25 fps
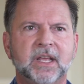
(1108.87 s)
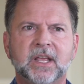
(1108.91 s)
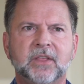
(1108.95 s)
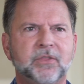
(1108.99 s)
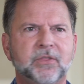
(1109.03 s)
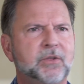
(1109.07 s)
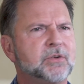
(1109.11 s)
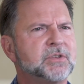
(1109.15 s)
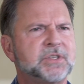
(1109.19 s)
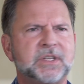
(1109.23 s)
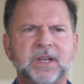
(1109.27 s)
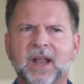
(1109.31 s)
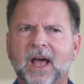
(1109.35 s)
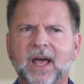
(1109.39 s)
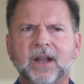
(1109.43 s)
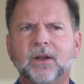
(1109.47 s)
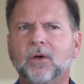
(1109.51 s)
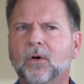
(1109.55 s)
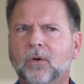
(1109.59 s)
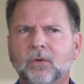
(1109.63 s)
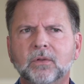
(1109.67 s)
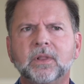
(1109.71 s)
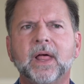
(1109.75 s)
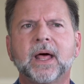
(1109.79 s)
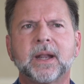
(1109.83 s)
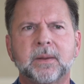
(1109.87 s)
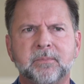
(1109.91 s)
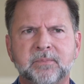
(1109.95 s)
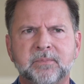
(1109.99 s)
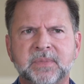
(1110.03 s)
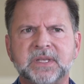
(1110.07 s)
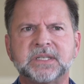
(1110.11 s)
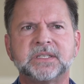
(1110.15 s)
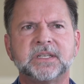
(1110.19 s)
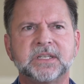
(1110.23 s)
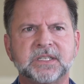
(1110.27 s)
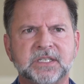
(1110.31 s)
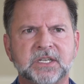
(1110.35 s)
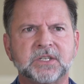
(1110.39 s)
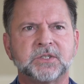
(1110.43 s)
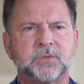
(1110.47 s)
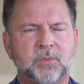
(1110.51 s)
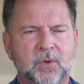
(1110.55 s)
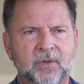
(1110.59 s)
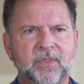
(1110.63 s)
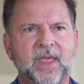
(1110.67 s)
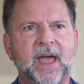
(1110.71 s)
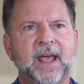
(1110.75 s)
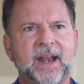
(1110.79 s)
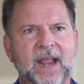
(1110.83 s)
There's not a whole lot of businesses
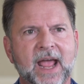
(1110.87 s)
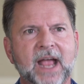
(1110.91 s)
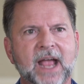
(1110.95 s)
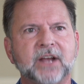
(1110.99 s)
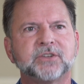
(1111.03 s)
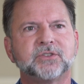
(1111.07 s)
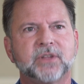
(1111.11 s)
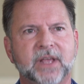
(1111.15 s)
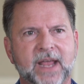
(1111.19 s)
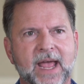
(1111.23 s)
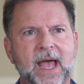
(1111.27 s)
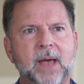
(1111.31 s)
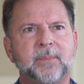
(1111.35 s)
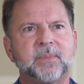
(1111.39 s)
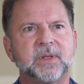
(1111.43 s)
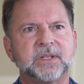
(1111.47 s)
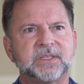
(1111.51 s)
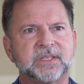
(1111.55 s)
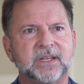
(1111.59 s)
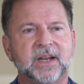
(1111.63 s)
where that actually happens.